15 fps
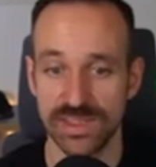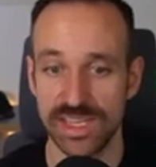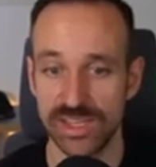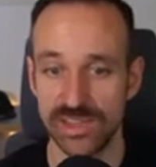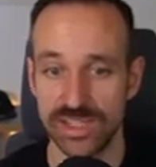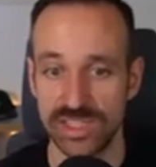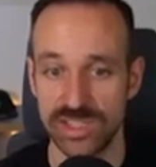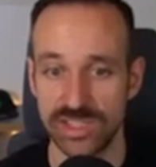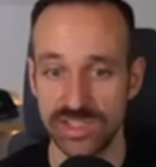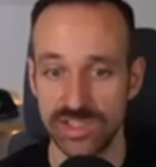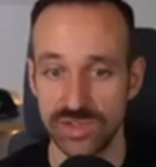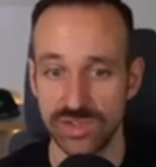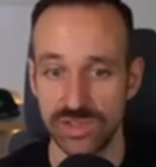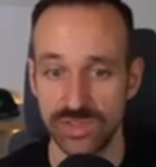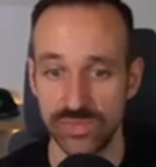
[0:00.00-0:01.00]
that you can
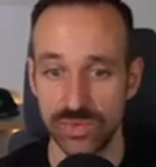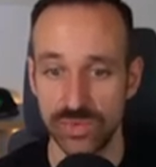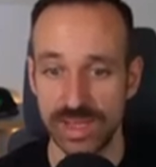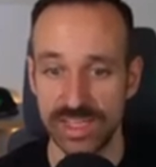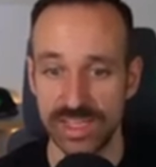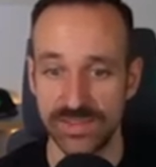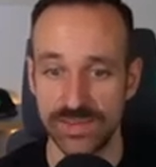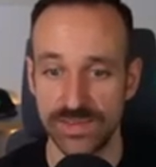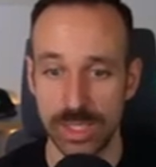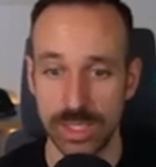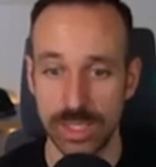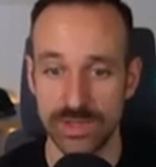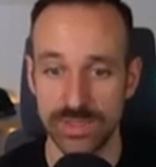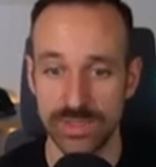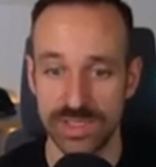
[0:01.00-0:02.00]
install for Mac and
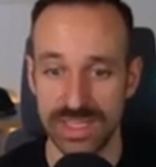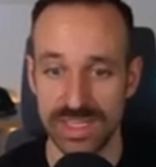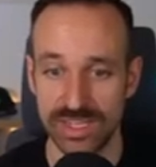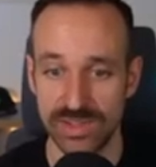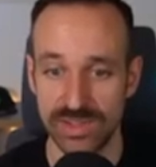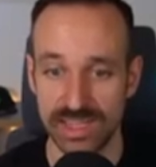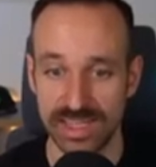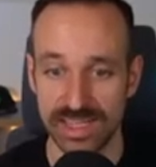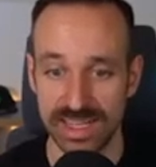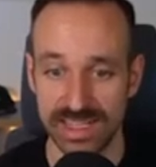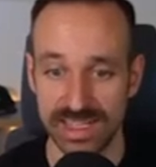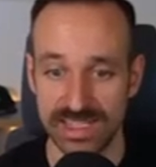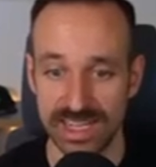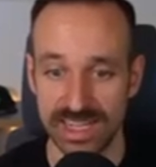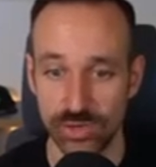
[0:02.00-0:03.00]
Windows, and then you can
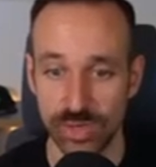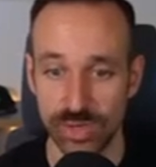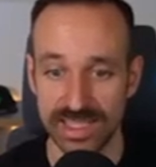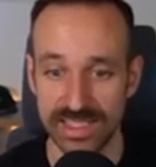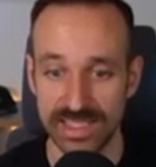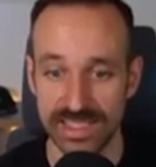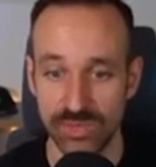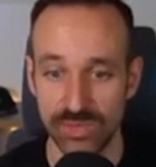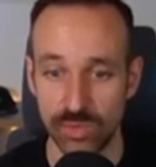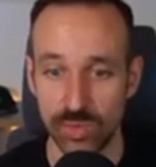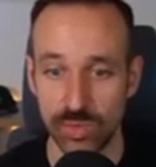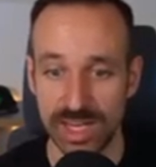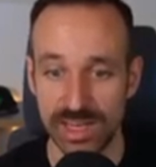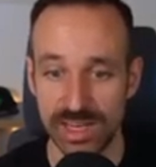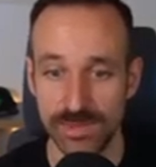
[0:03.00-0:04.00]
like directly
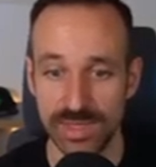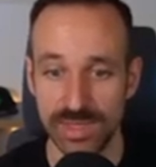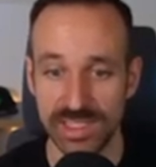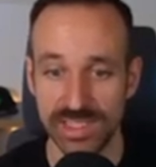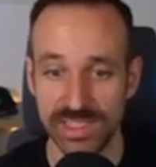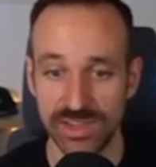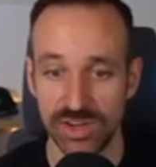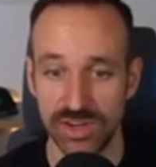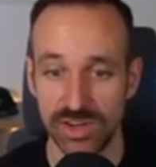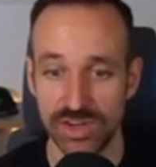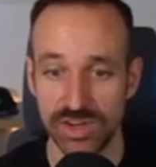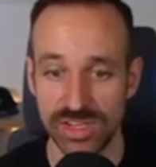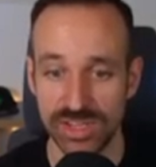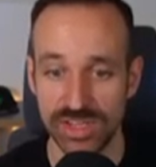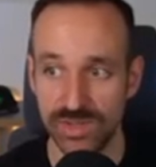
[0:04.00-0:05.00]
run a build
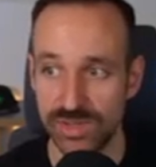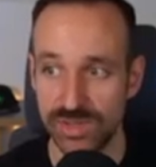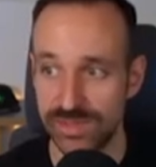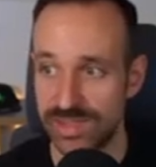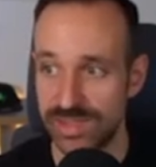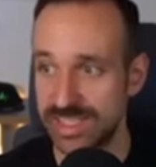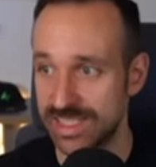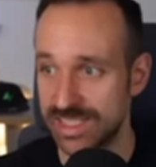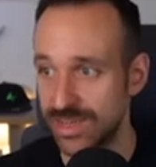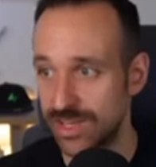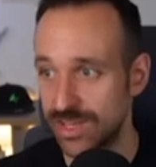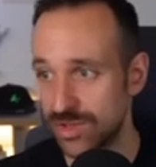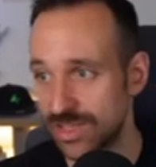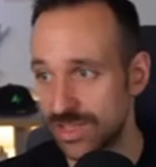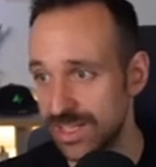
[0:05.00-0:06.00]
on your device. If I
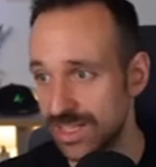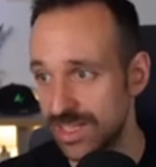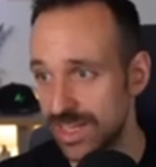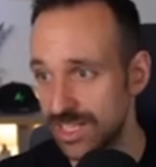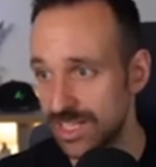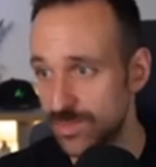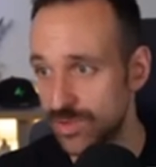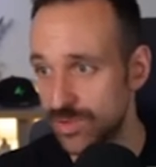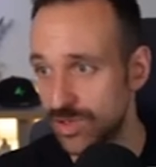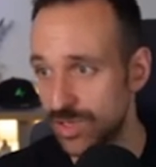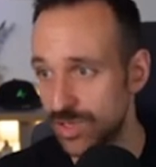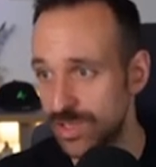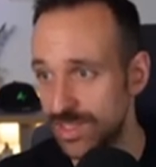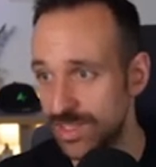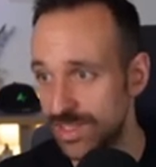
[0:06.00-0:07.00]
now click Expo
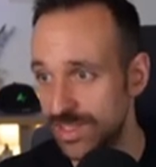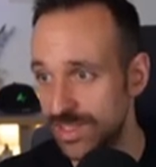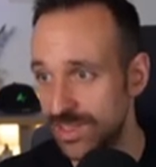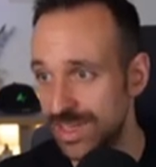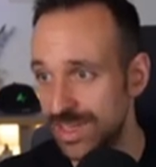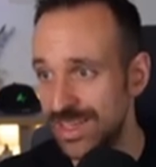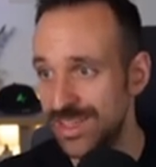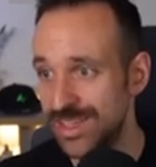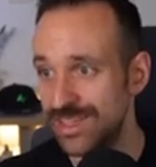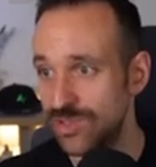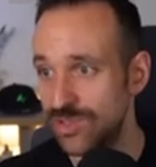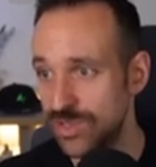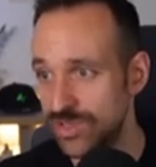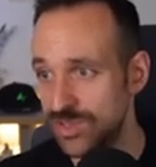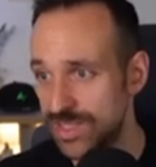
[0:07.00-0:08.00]
Orbit here, you don't